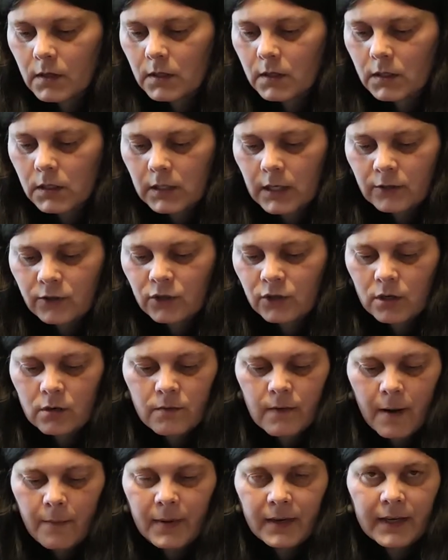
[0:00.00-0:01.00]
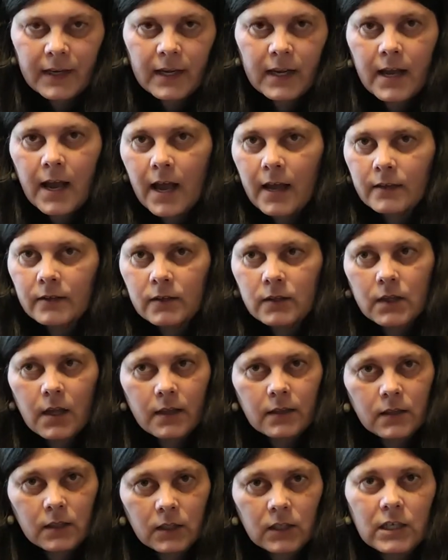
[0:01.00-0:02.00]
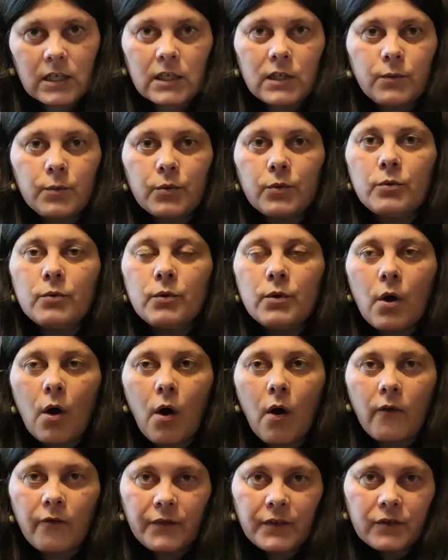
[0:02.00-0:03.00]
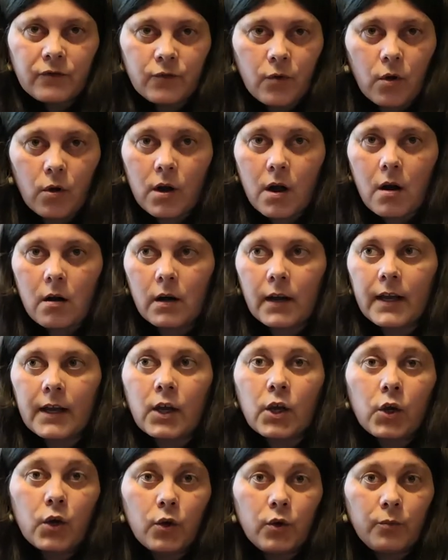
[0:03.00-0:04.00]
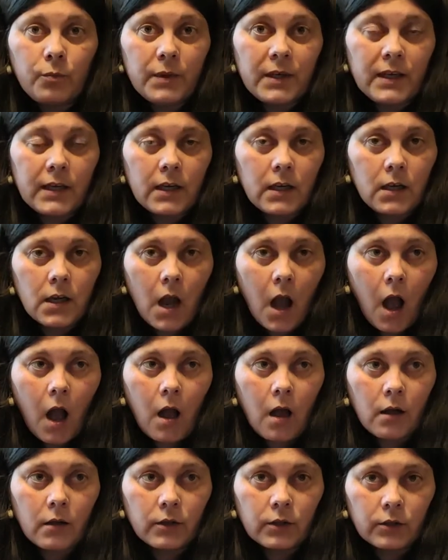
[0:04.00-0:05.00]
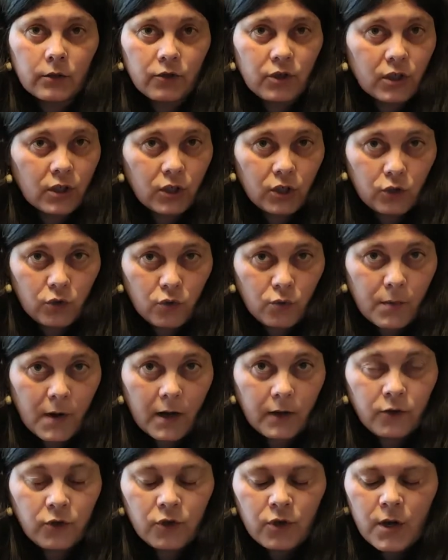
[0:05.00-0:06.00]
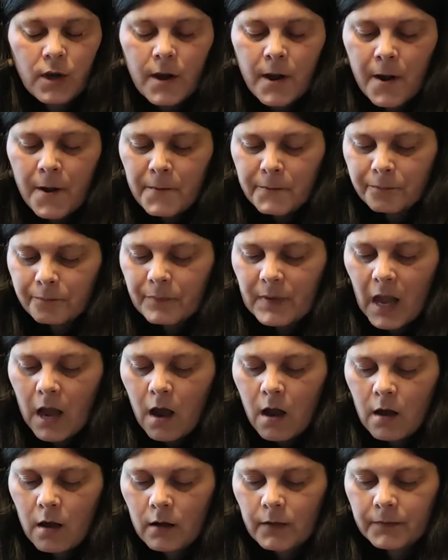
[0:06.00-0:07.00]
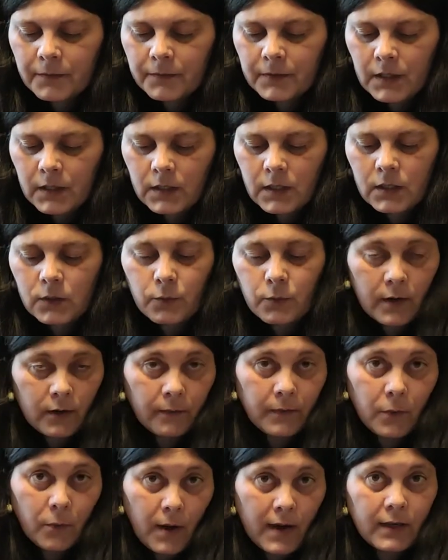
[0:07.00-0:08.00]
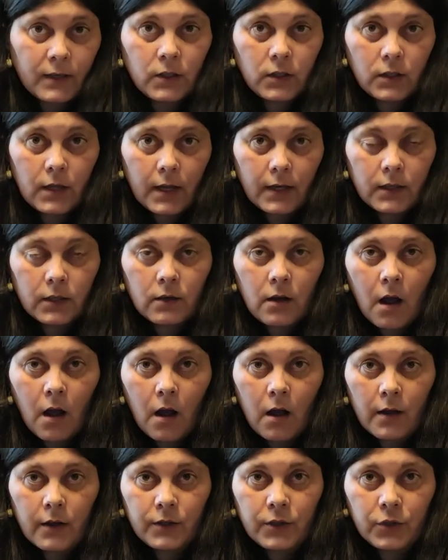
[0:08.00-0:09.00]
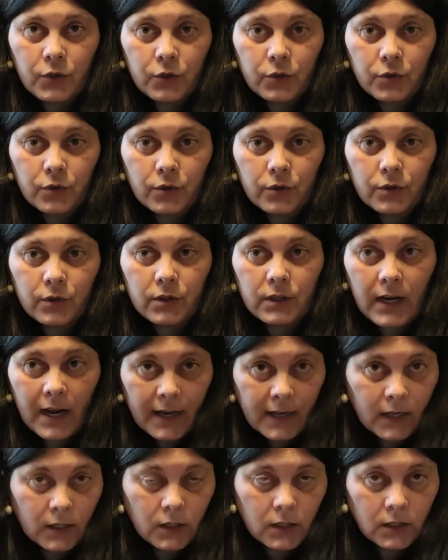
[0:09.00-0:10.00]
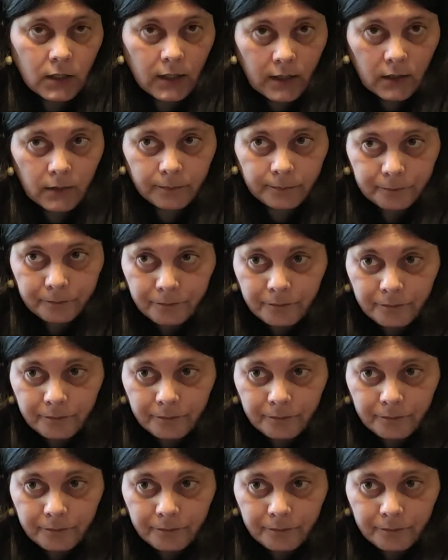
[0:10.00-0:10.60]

such a remedy as, as a teaspoon of this raw garlic could be uh, just too much. Uh, this is one of the ways that uh, you could take it still